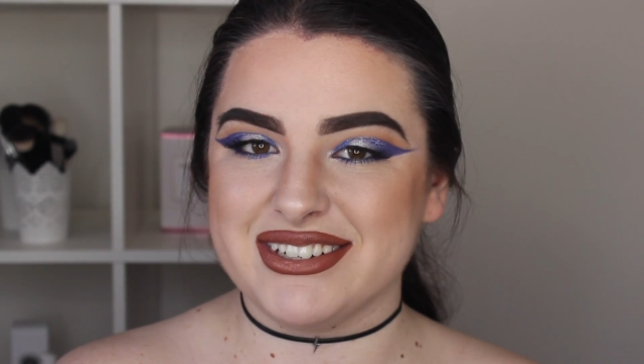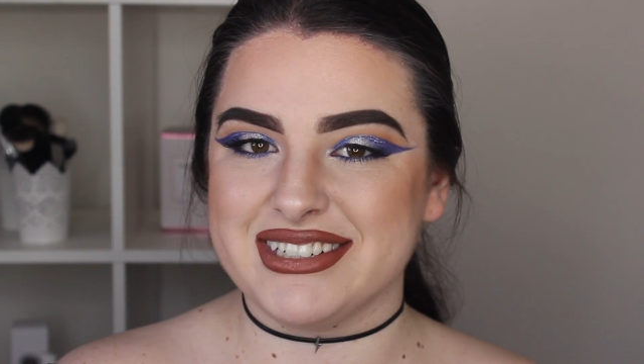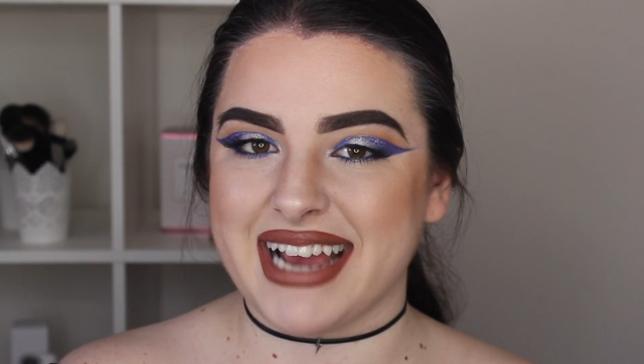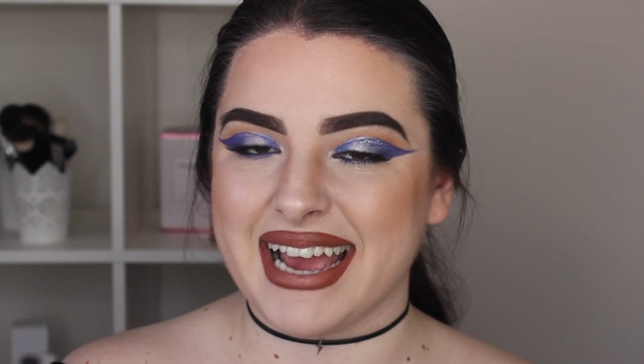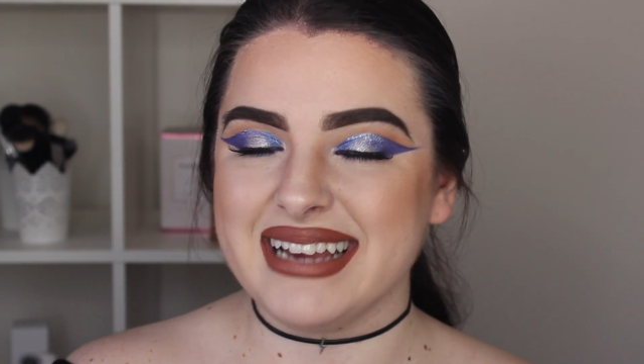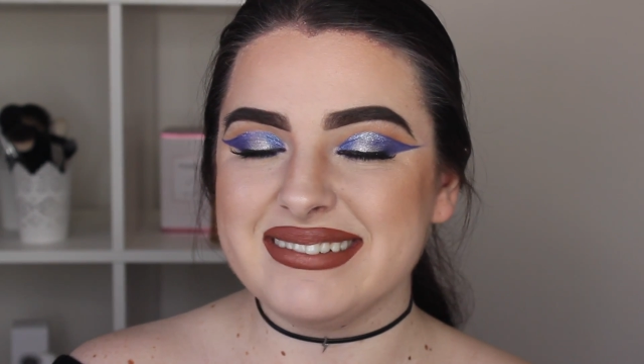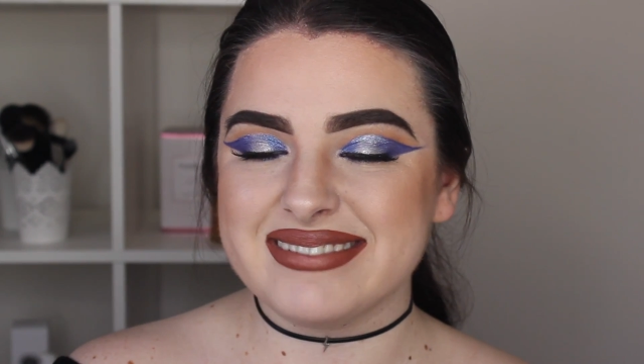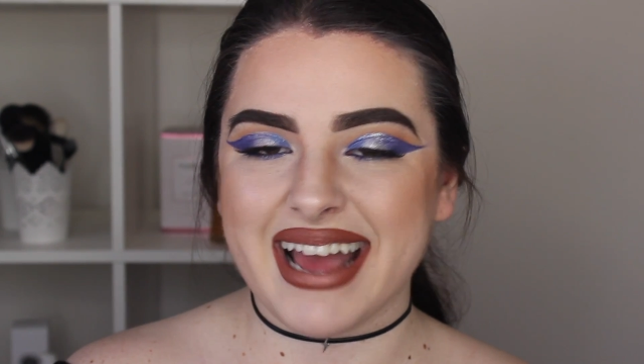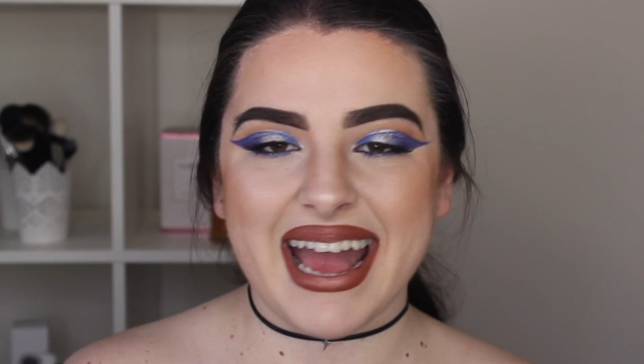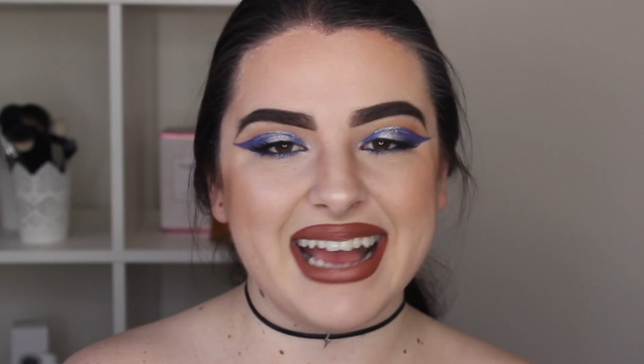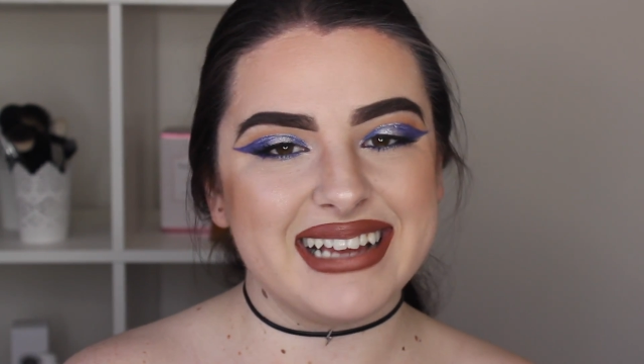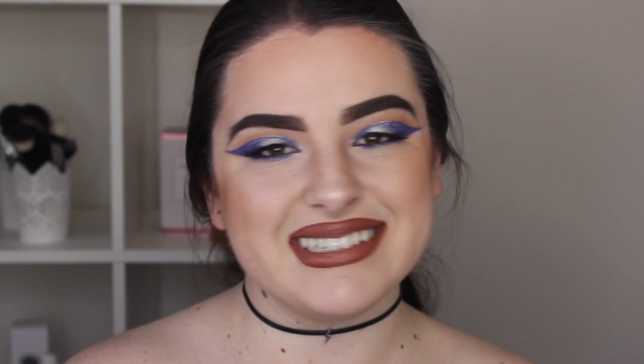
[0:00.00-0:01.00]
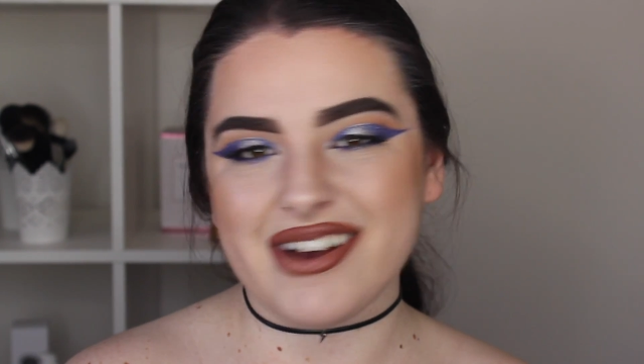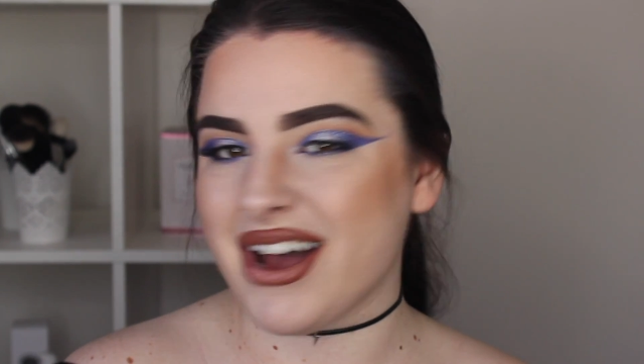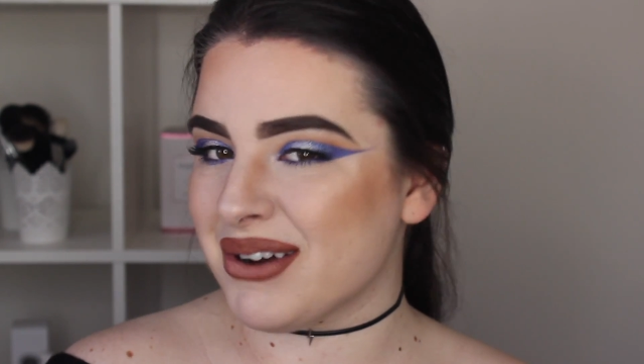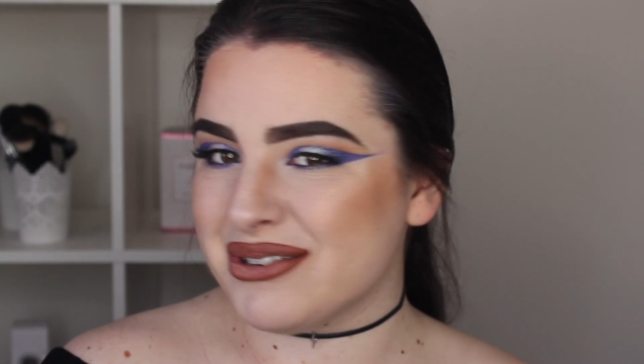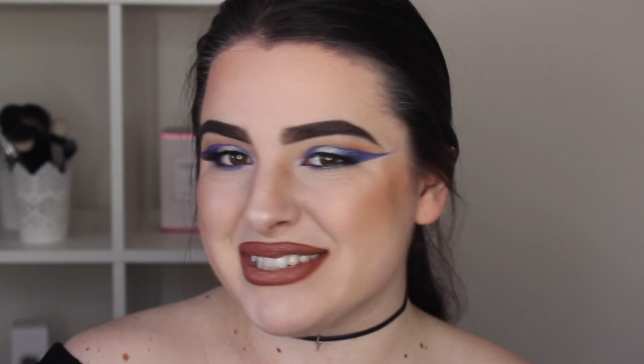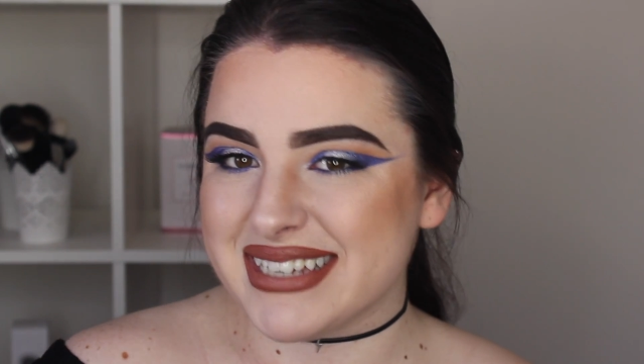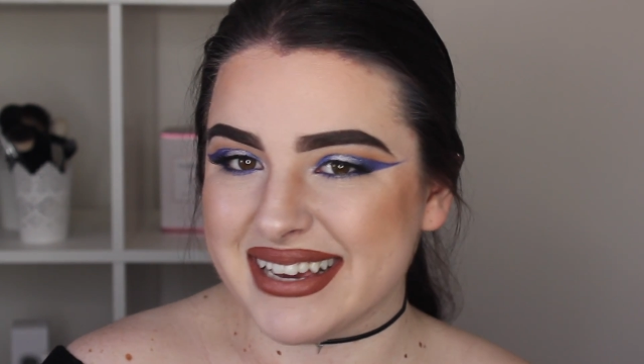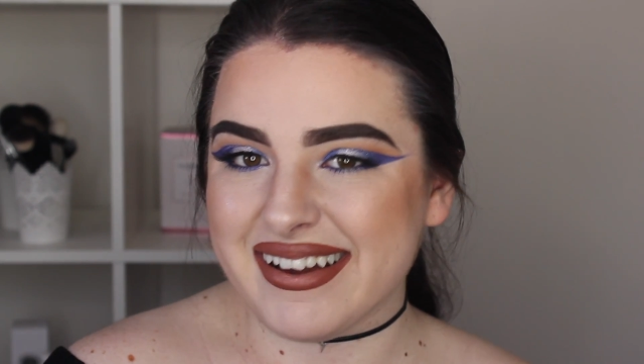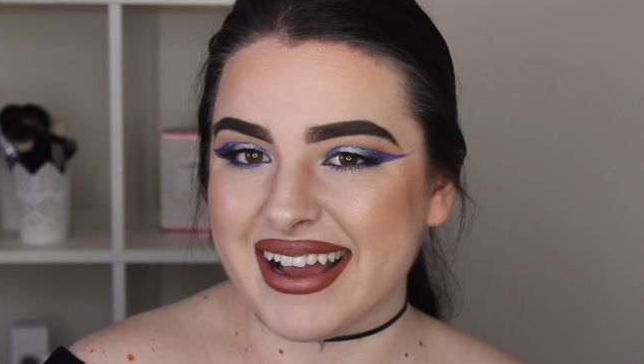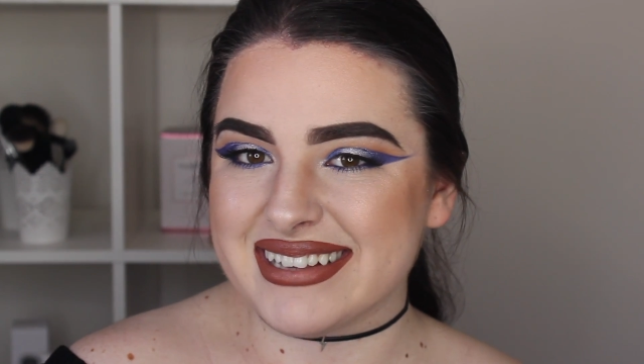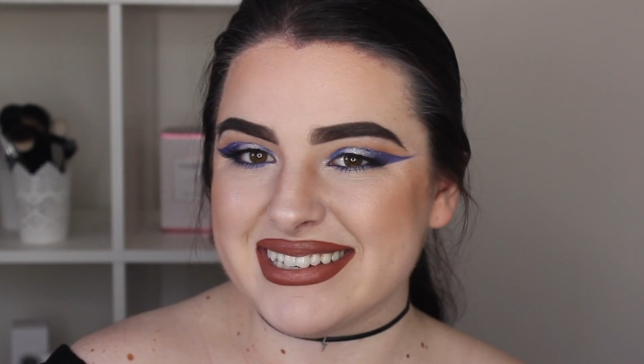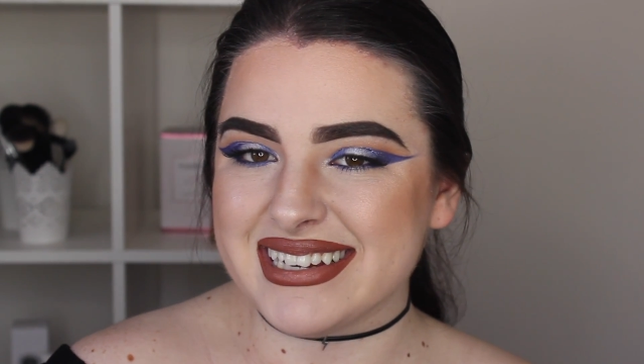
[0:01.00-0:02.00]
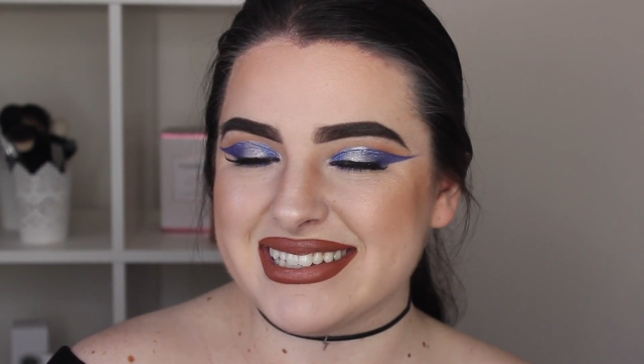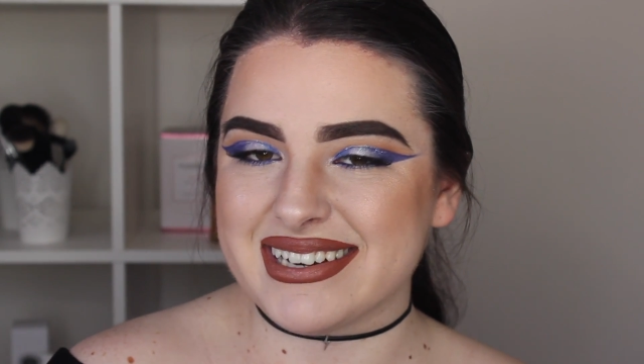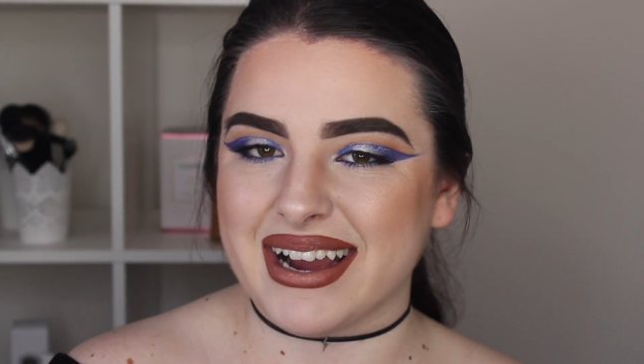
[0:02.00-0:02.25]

of your day, and I will see you guys next